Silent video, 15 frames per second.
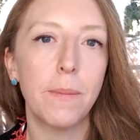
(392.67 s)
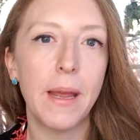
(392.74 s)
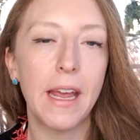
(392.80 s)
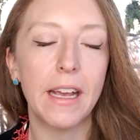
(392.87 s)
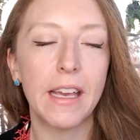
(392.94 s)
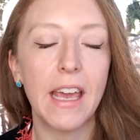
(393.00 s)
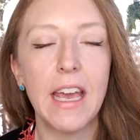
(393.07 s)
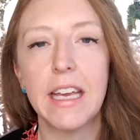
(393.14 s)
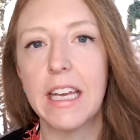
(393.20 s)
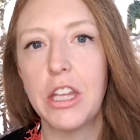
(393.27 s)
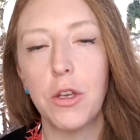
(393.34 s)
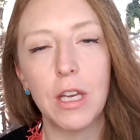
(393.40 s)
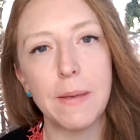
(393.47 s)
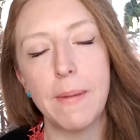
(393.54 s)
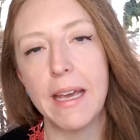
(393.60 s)
pancake, and
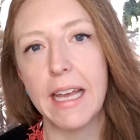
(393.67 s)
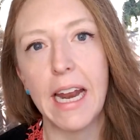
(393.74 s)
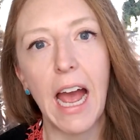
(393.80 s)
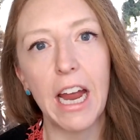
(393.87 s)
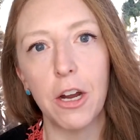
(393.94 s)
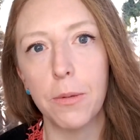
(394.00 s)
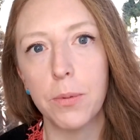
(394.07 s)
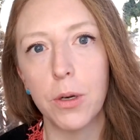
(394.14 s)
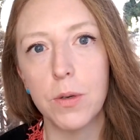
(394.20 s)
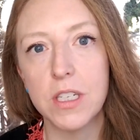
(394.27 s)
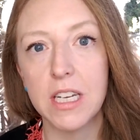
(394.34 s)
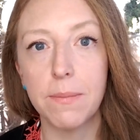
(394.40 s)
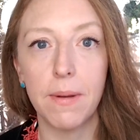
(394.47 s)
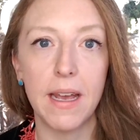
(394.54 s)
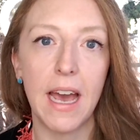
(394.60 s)
you can make it higher protein by